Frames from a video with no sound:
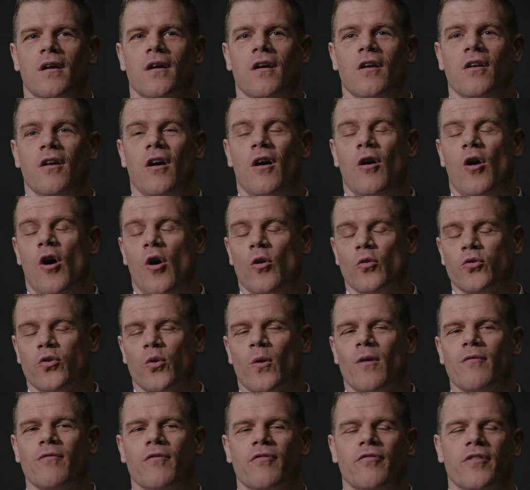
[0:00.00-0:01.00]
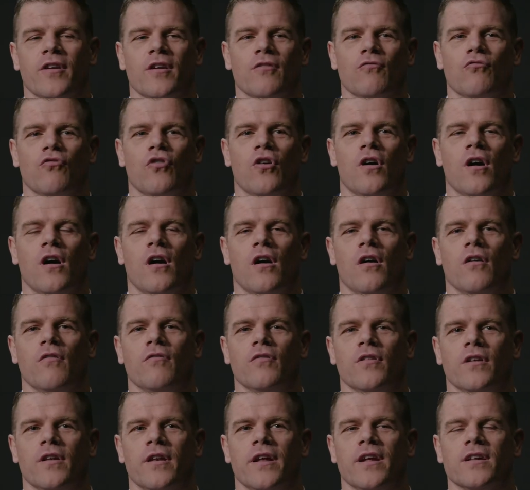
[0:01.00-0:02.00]
and I'll, I'll, do everything right
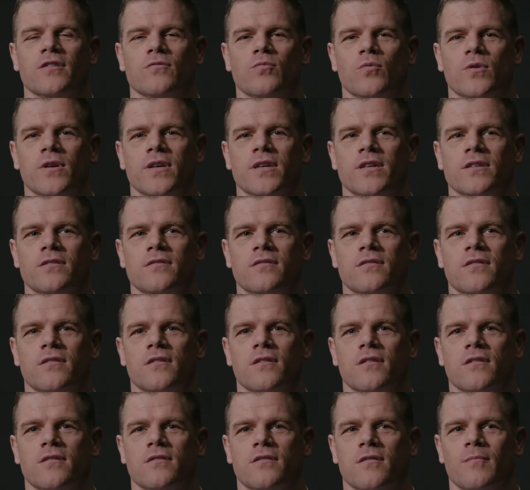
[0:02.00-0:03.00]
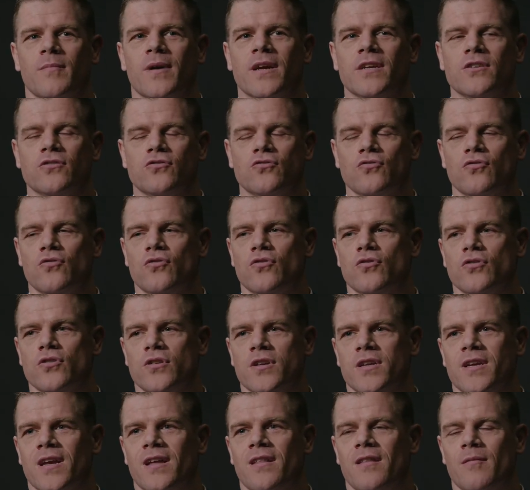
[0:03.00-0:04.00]
over the next weeks to, to make sure
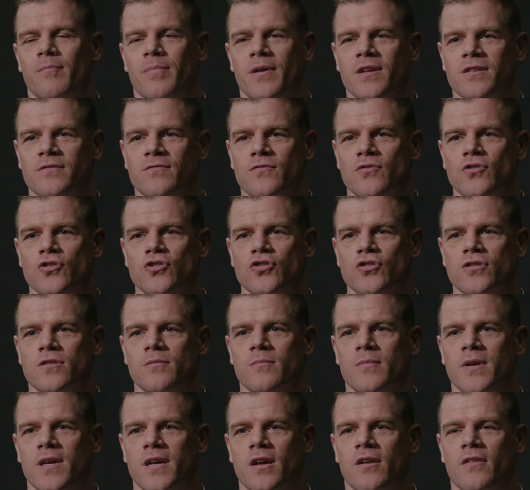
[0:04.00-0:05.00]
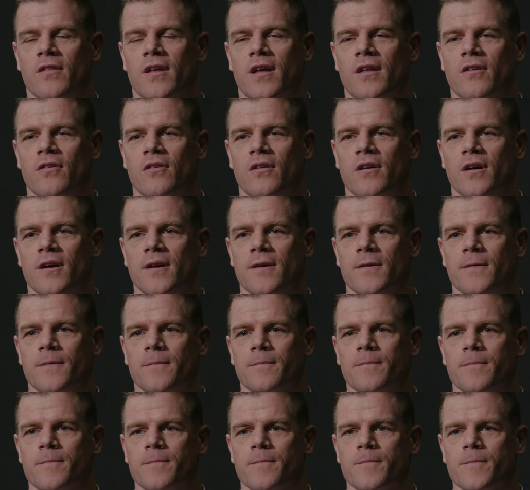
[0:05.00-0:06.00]
you get the best version of me on that night.
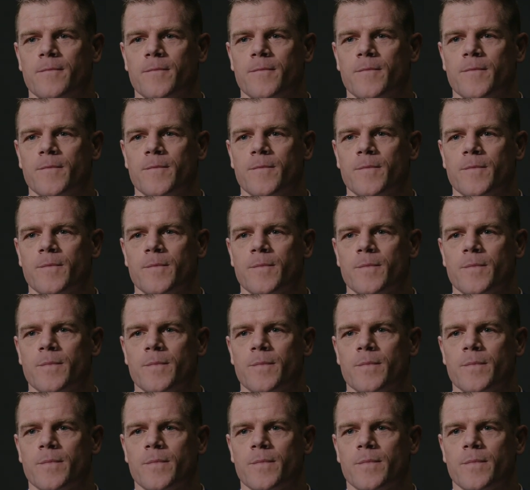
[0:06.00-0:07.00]
If you're preparing like that,